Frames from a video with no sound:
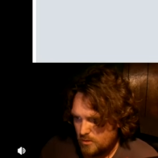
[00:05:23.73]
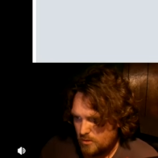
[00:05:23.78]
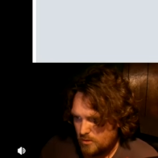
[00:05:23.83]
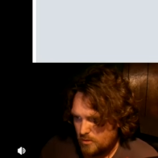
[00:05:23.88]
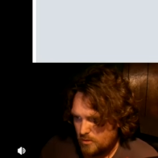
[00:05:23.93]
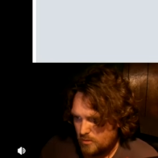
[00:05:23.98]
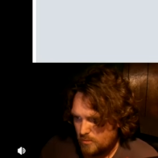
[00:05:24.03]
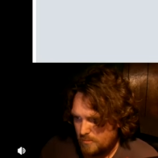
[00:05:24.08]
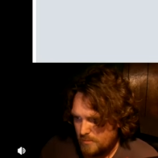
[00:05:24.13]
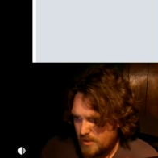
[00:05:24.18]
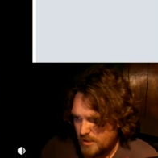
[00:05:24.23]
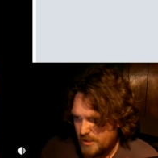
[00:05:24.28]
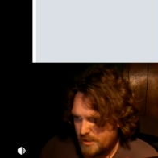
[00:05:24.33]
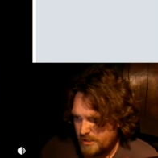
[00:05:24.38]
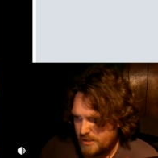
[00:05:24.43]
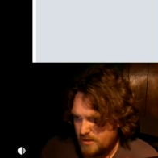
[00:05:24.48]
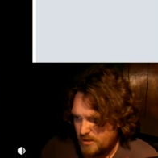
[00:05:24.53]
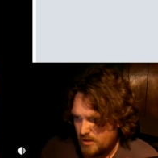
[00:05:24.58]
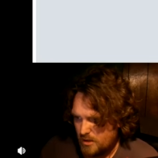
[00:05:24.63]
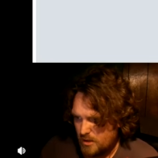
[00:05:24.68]
Oh my
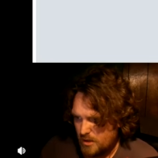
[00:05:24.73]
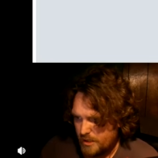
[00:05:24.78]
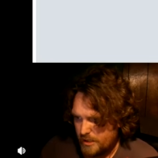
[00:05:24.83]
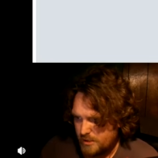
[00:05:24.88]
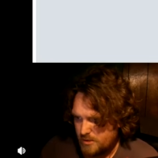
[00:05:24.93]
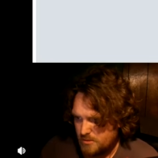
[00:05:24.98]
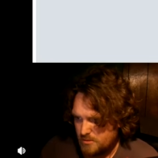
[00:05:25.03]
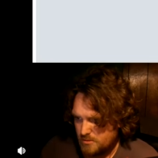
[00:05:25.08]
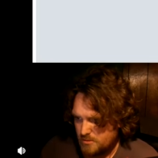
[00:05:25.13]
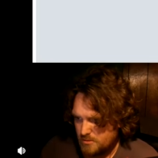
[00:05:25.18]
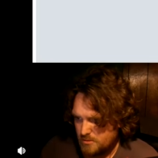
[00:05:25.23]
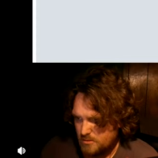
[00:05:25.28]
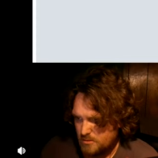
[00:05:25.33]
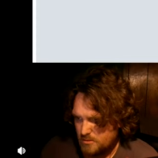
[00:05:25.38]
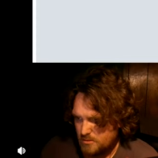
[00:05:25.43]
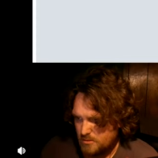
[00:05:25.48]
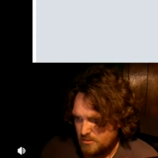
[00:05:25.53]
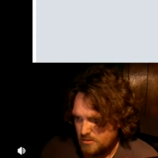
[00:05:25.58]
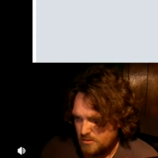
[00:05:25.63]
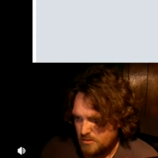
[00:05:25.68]
god.
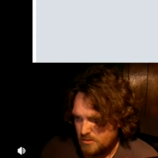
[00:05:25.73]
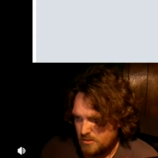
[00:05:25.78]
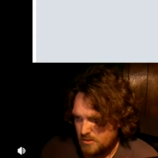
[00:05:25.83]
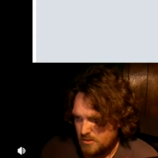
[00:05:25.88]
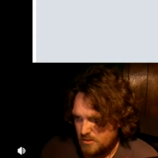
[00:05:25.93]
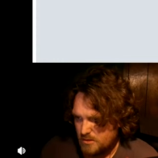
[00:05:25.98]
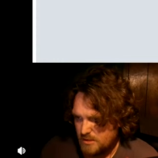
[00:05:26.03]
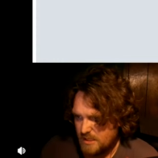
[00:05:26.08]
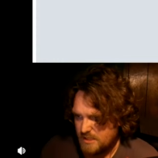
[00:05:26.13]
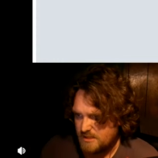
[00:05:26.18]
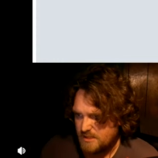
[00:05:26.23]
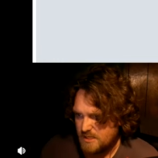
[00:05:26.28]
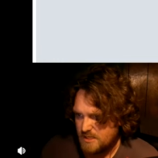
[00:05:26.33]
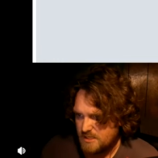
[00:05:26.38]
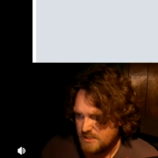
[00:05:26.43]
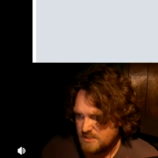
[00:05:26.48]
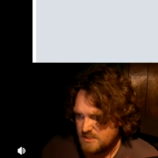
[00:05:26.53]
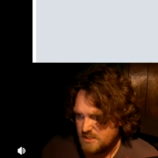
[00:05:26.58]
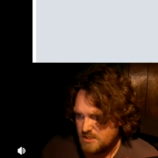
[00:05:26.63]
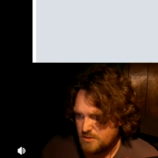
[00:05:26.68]
That thing
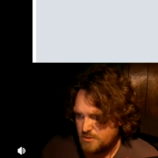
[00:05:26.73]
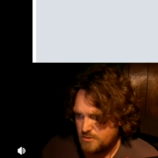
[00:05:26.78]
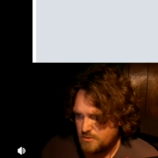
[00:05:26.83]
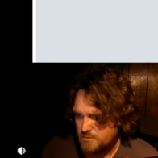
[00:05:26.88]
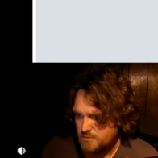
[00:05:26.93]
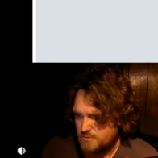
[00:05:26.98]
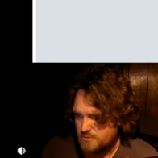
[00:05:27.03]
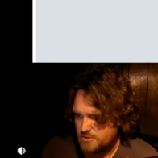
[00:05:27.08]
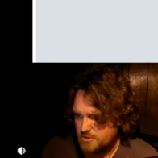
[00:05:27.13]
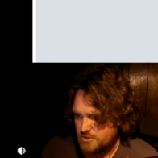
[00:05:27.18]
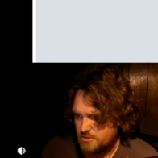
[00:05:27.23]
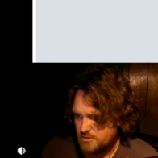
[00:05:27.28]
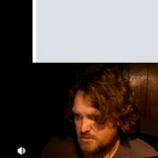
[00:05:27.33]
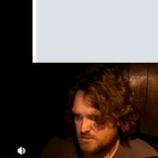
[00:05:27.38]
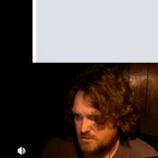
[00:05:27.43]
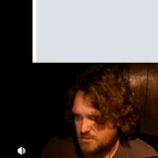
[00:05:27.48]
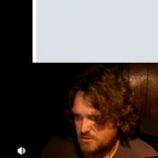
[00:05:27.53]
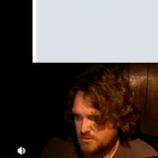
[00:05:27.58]
is huge.